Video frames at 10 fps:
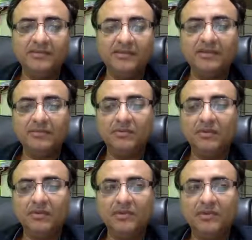Number
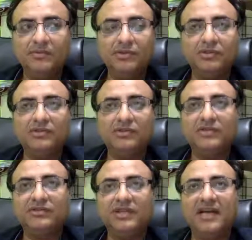one. Number two, they
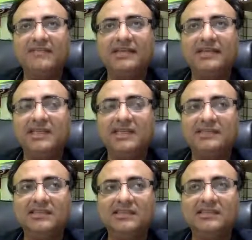should have a, at
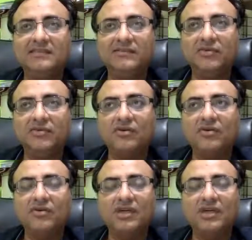least a decent photo